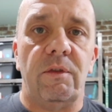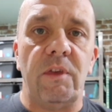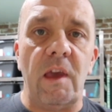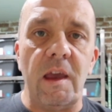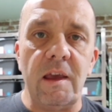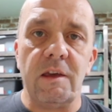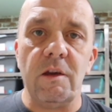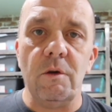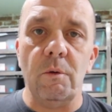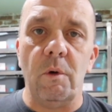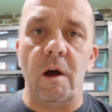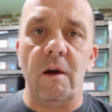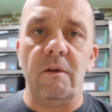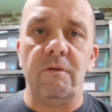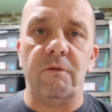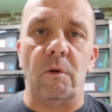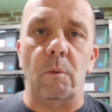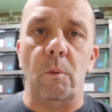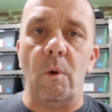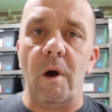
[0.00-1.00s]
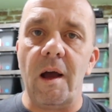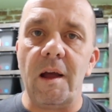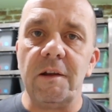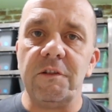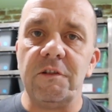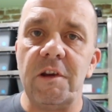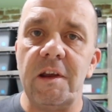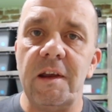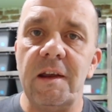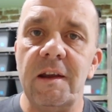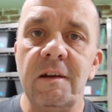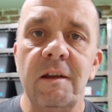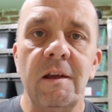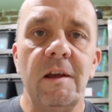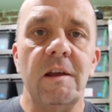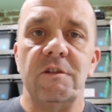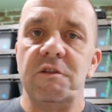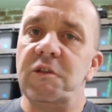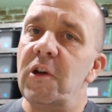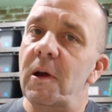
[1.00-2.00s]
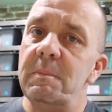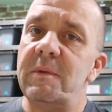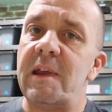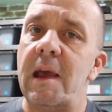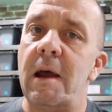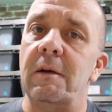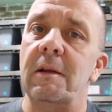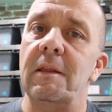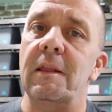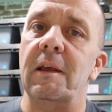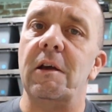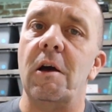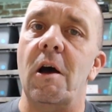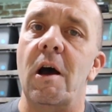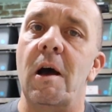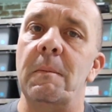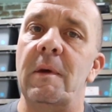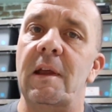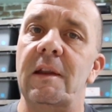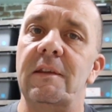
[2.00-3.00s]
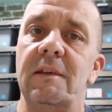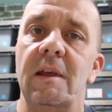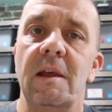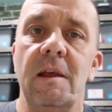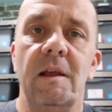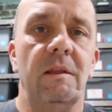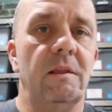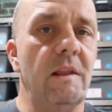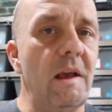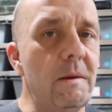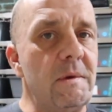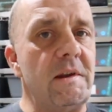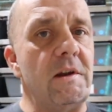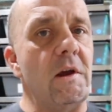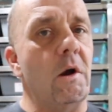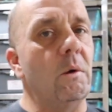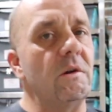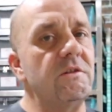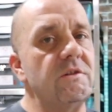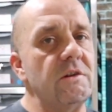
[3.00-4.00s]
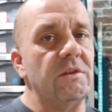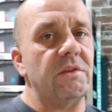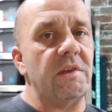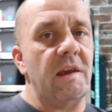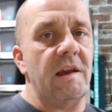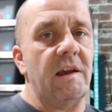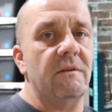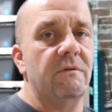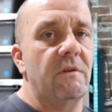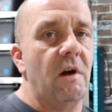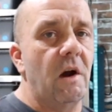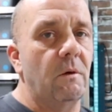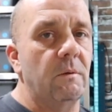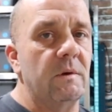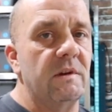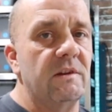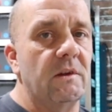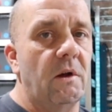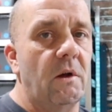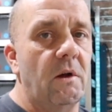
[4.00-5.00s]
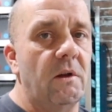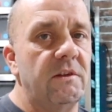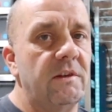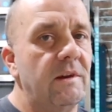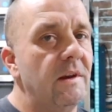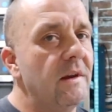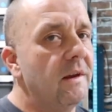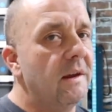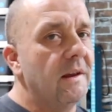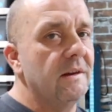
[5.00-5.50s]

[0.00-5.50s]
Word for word: Thank you all for watching. Jump down in the comments. Let me know what you think of our results.